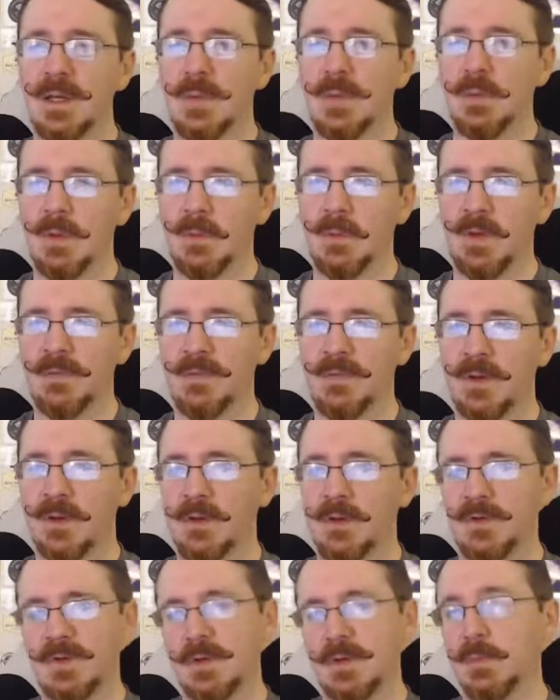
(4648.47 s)
Well, my
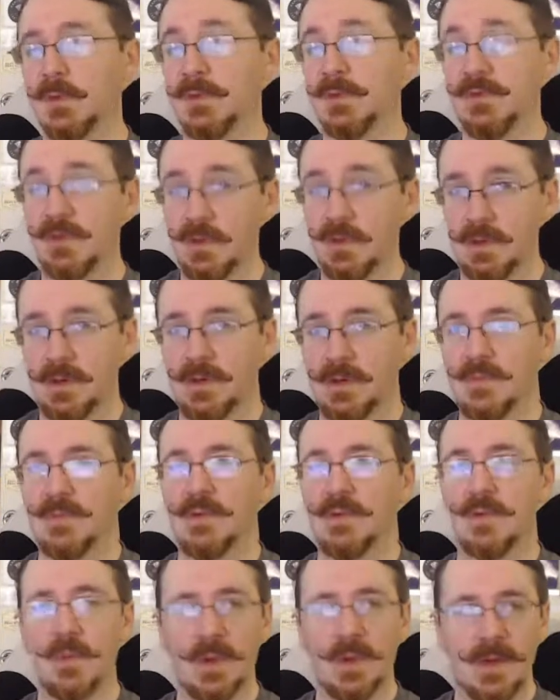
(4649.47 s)
father's a little more reserved
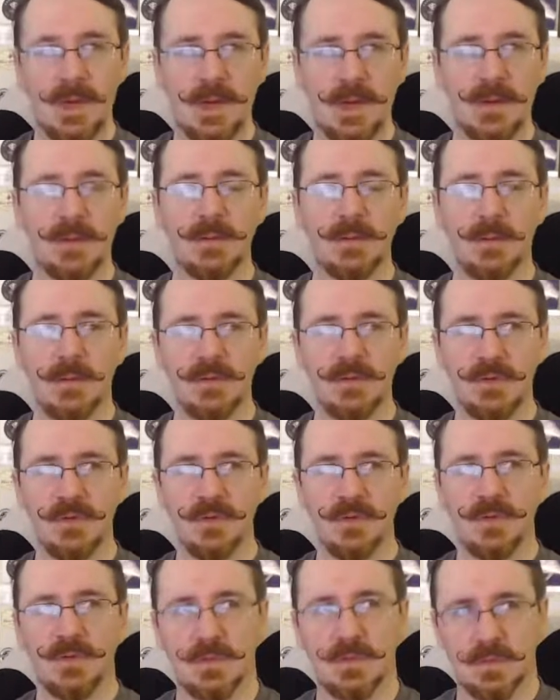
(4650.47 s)
and quiet and often
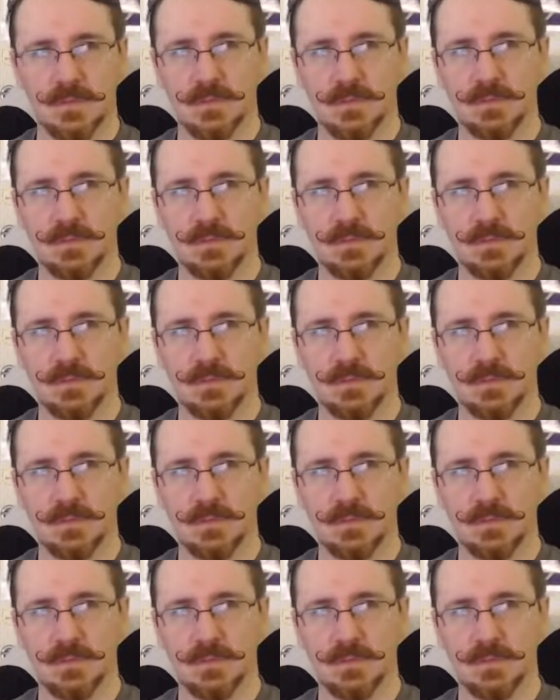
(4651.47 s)
just